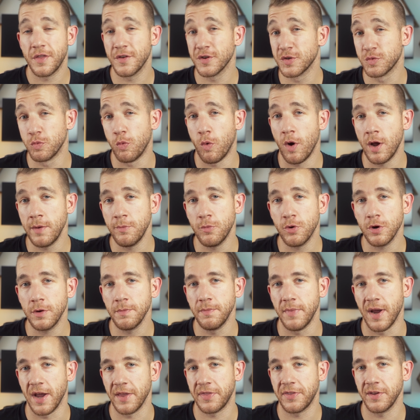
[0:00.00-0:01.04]
There's one more
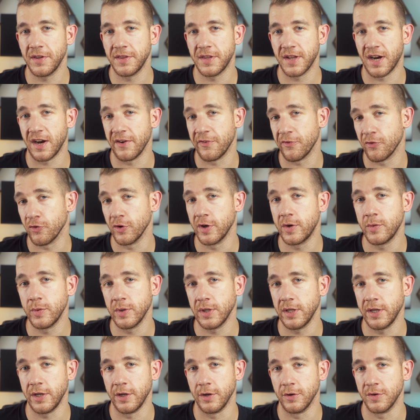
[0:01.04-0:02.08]
method that I
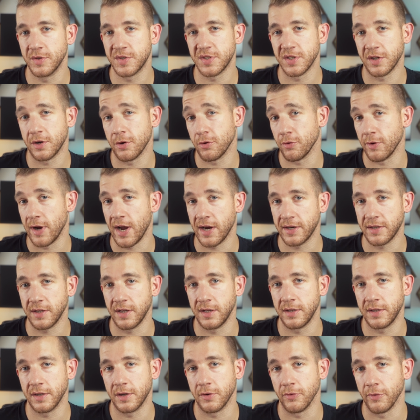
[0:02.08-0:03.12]
frequently use to correct
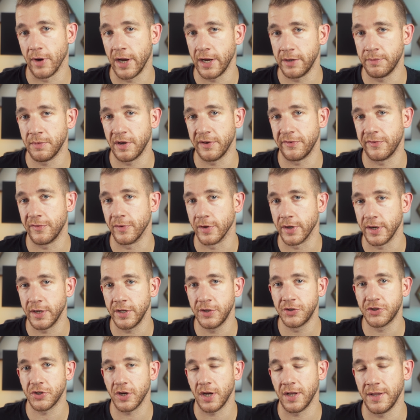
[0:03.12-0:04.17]
and degrade my
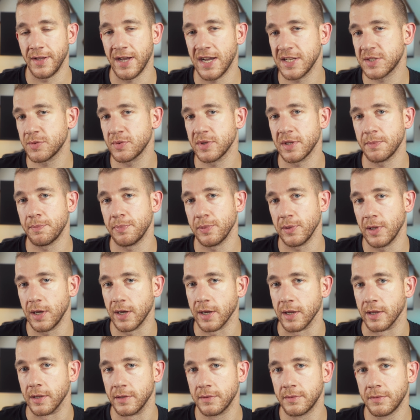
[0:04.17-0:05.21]
footage, and that's with a
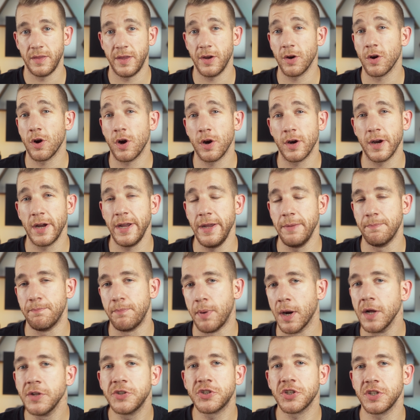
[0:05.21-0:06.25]
plugin. There are a
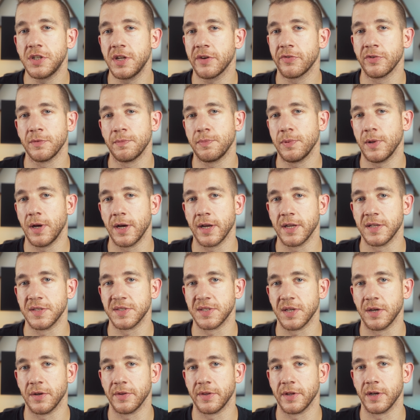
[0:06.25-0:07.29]
bunch of different
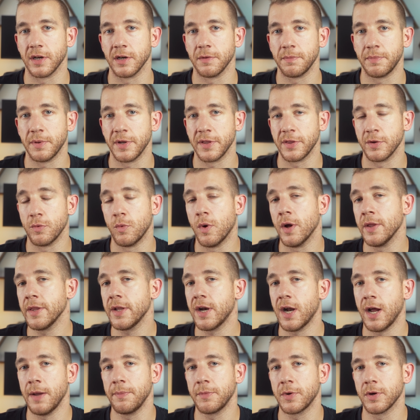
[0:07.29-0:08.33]
plugins out there, but the one that
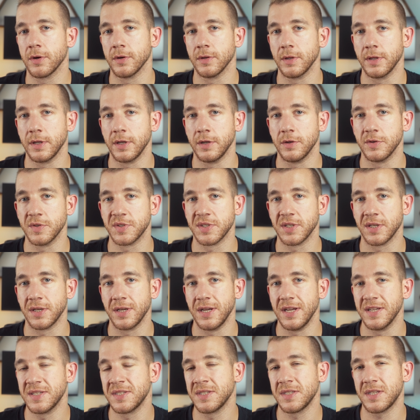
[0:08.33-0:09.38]
I'm currently using
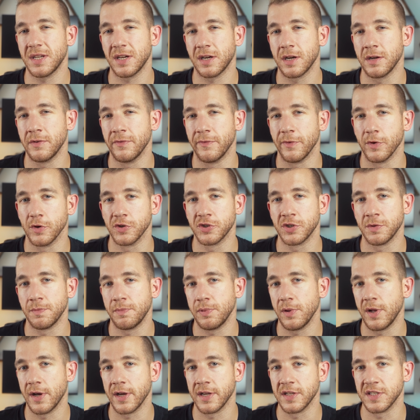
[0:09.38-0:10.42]
isn't a conversion
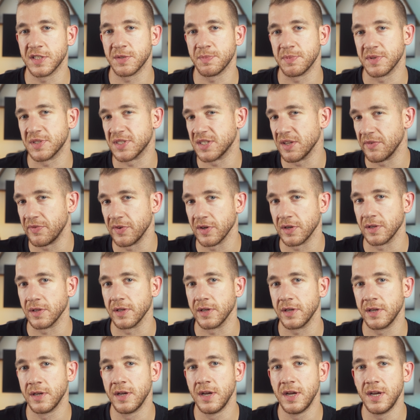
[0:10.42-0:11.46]
plugin
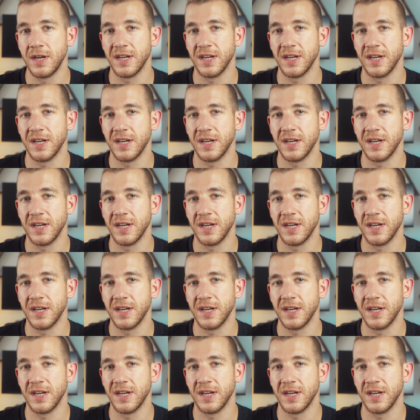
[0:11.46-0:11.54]
specifically.